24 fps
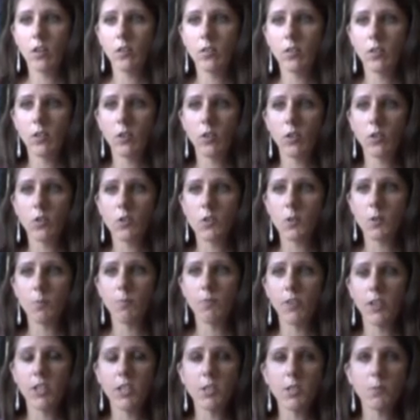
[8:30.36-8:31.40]
There are some
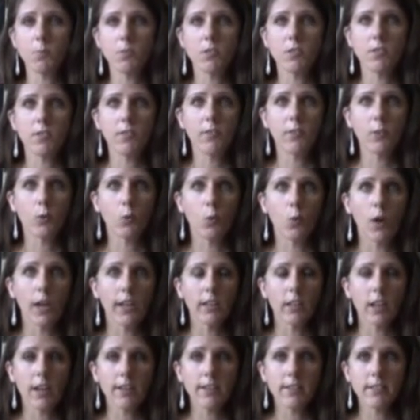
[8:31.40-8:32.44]
very specific wine
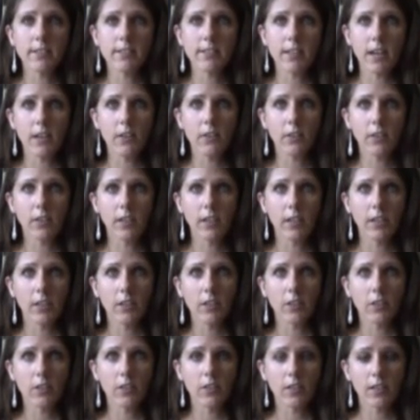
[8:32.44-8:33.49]
glasses out
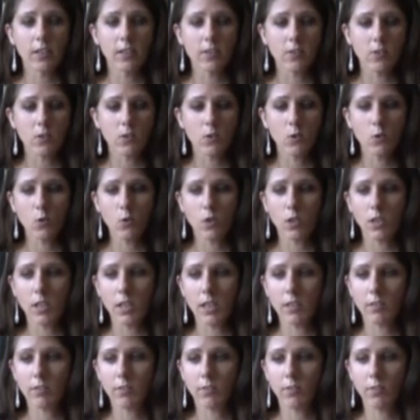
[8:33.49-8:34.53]
there that you can
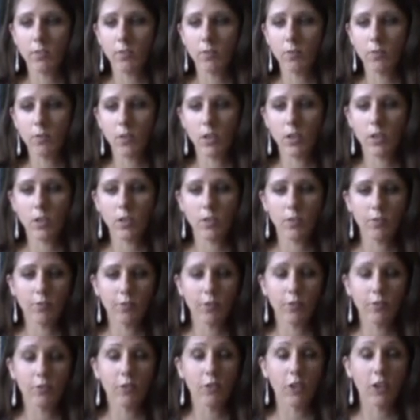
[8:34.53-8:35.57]
get
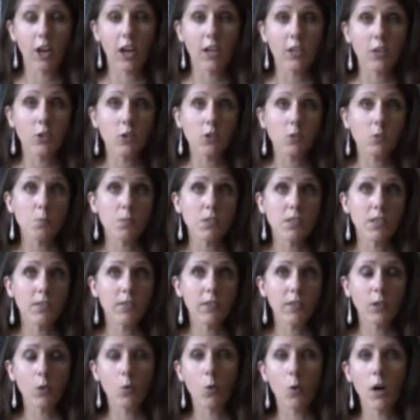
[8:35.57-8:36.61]
for varietal
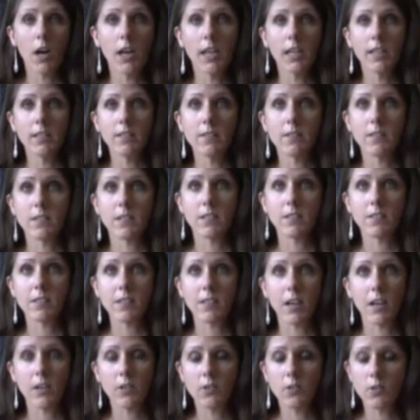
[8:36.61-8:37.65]
specific wines and
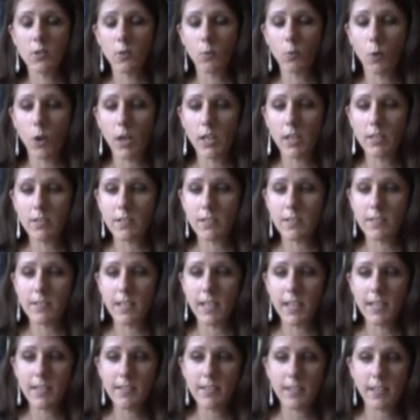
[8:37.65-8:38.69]
styles of wines these
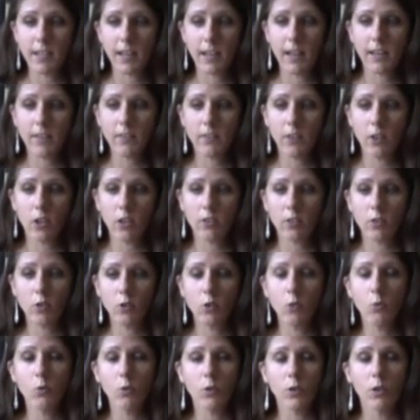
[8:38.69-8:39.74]
days, and it has a lot to
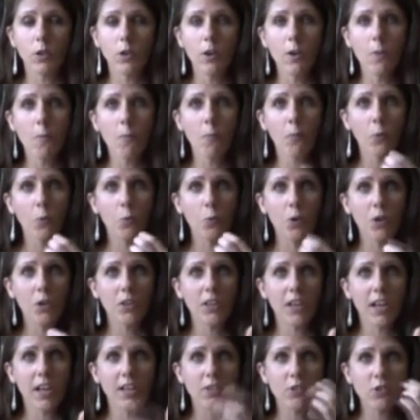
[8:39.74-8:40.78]
do with where
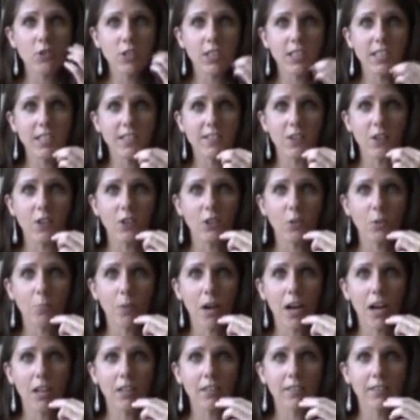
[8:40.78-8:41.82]
the entry is on your
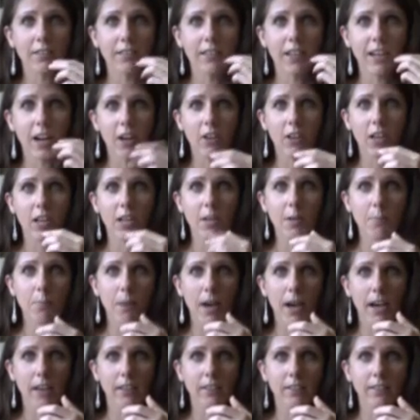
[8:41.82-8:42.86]
palate and how that
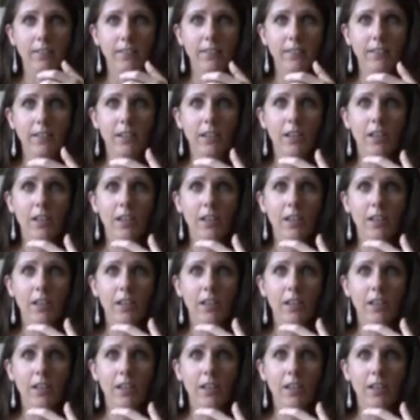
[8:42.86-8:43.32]
impacts